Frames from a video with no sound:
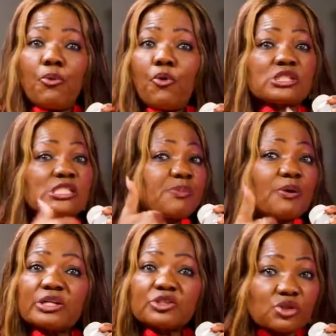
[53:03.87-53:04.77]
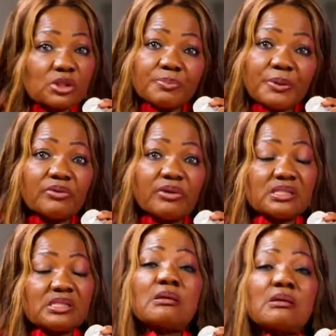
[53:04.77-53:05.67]
both spiritual
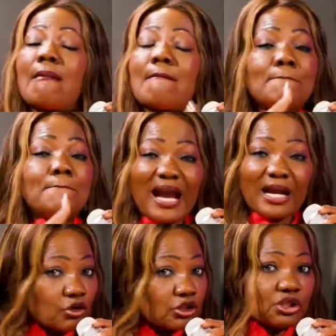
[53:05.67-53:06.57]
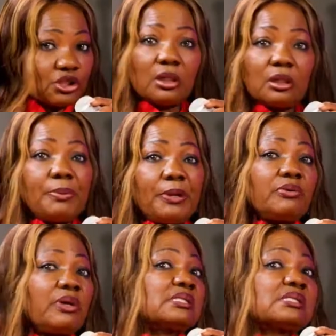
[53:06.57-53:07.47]
parents, biological
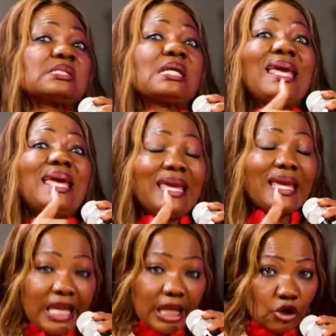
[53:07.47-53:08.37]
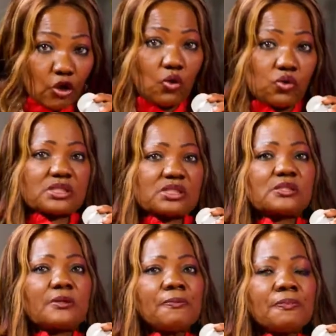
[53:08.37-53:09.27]
parents, in
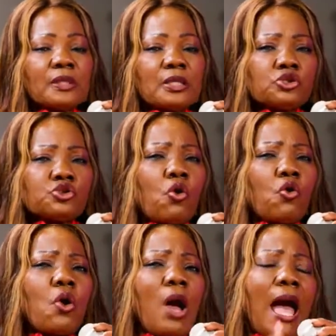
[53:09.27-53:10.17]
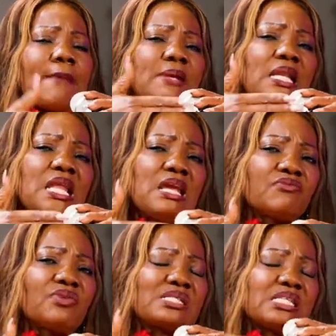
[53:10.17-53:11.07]
laws. So I
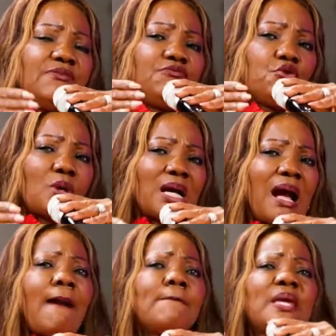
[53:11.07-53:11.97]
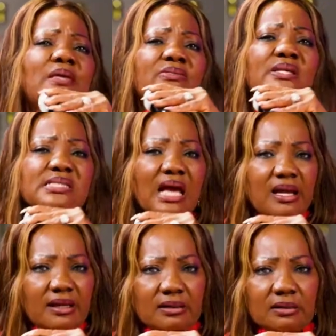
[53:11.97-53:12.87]
believe that if you come in this
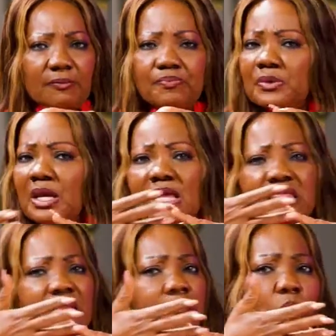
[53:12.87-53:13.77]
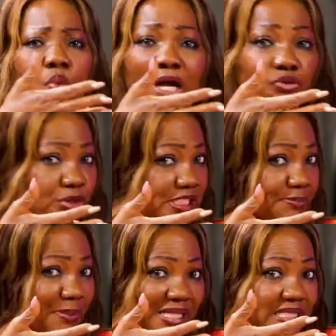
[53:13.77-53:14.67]
angle, number one,
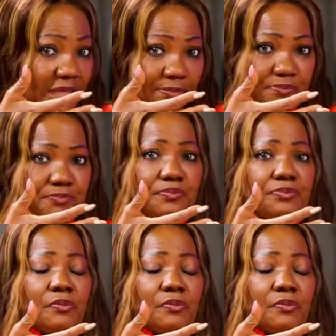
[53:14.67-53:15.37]
respect him.